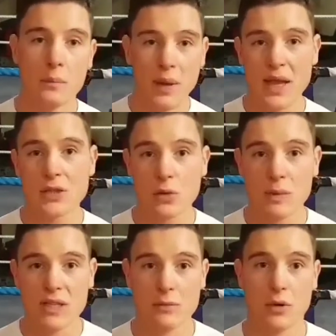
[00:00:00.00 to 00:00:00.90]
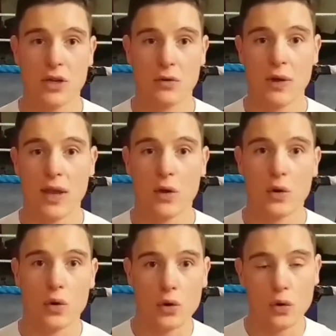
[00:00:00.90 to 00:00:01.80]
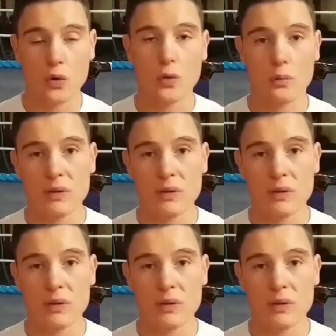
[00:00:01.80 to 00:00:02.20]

basal metabolic rate or your